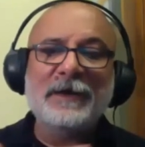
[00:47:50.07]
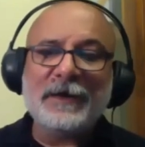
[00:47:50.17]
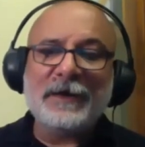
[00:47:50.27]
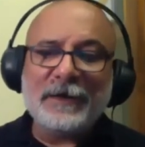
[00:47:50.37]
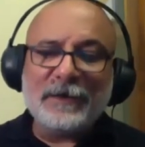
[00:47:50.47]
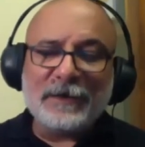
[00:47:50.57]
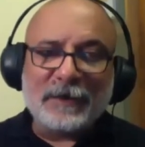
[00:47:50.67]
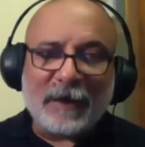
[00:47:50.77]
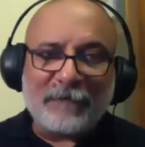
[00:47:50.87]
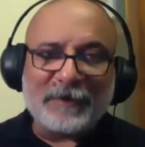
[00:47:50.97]
in the
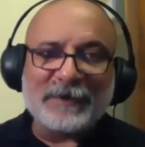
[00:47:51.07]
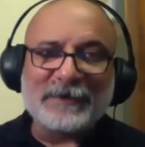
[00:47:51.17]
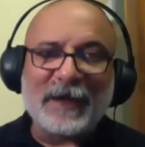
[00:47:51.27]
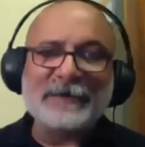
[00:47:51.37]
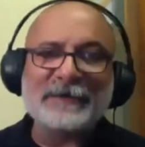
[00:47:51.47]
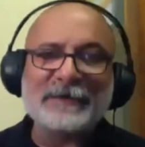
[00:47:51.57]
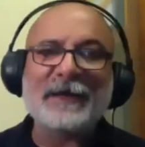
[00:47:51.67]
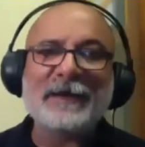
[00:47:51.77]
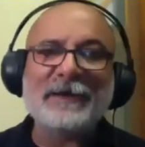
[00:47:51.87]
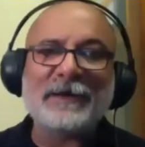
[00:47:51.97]
graphic design
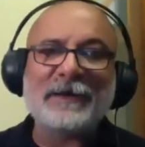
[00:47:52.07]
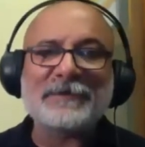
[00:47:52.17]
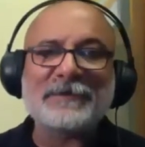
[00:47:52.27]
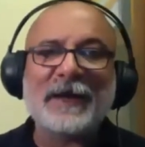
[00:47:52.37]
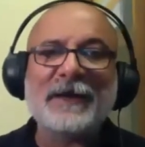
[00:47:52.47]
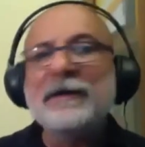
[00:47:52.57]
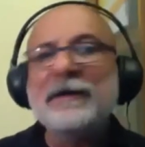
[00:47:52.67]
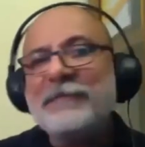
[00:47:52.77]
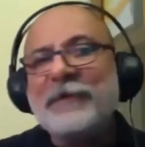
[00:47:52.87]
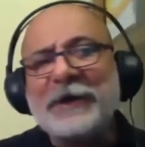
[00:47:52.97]
side, in the creative
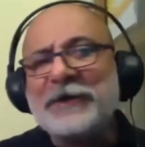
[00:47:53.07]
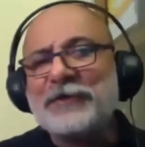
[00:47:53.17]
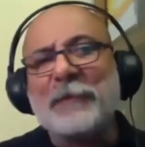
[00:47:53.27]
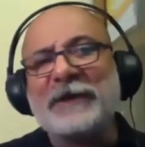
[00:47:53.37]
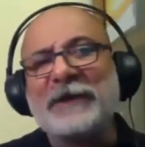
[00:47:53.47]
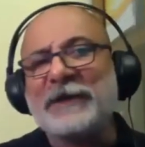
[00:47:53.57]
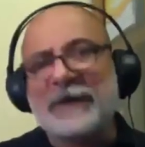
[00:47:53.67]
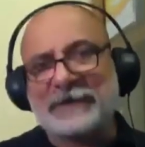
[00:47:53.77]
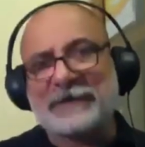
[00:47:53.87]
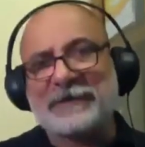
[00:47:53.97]
side, we all need
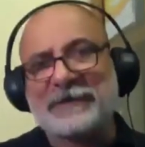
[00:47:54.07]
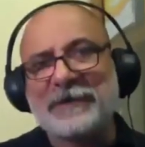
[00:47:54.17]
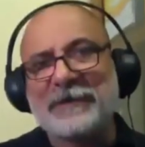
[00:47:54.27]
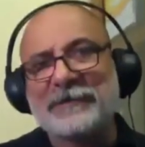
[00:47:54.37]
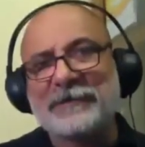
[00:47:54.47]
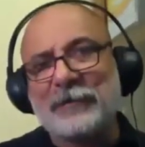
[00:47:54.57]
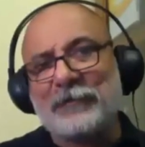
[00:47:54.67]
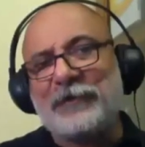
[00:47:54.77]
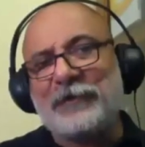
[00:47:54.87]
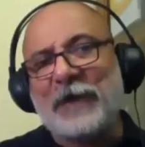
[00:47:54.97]
to multitask.
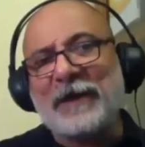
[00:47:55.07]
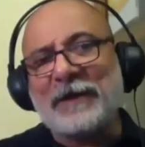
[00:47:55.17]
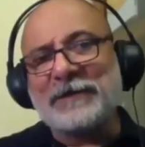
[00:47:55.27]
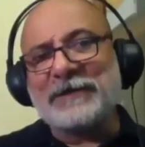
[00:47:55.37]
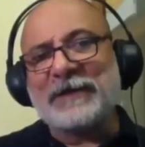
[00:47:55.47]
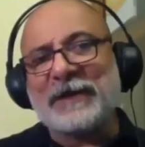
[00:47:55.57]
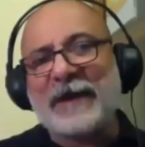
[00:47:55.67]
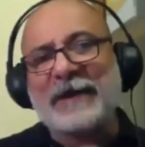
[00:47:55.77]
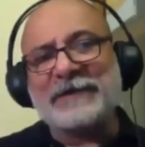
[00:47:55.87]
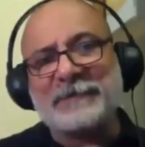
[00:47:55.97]
So I can't say
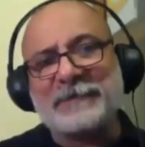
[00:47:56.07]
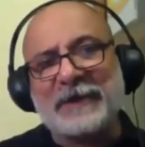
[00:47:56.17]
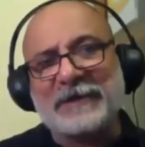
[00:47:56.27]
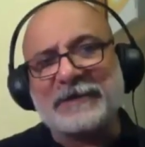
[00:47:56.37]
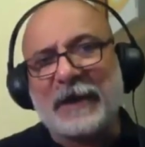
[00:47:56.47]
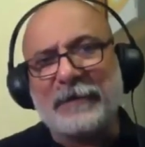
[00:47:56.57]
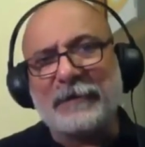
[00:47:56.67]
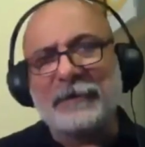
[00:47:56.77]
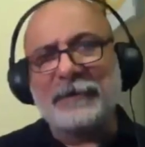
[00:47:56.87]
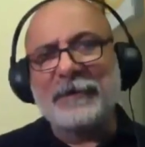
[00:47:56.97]
that I can just be a
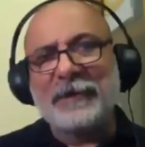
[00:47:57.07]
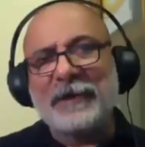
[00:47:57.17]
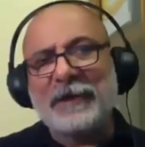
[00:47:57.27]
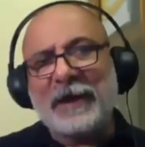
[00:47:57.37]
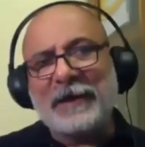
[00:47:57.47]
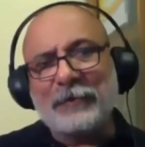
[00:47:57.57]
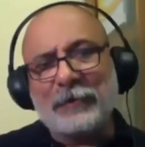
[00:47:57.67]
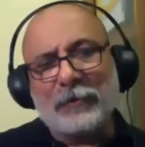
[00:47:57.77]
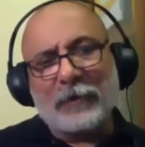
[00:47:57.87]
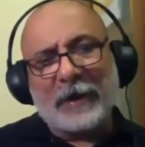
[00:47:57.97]
designer. And I don't
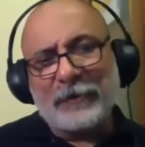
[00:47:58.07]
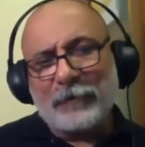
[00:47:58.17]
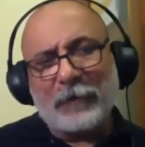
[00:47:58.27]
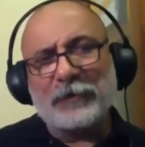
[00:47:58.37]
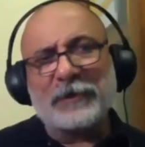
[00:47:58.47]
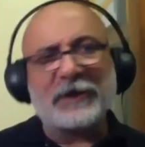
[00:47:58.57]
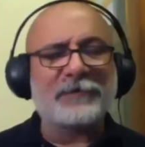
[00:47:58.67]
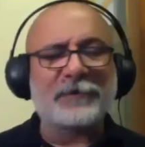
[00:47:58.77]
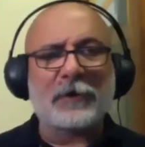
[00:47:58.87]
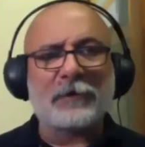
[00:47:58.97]
know, I don't want to touch
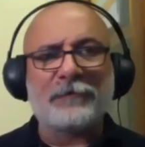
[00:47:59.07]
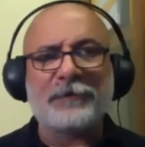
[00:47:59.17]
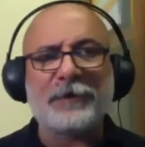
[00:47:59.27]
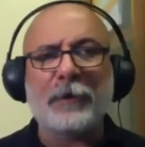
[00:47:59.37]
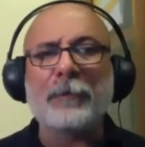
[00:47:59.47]
photography, no.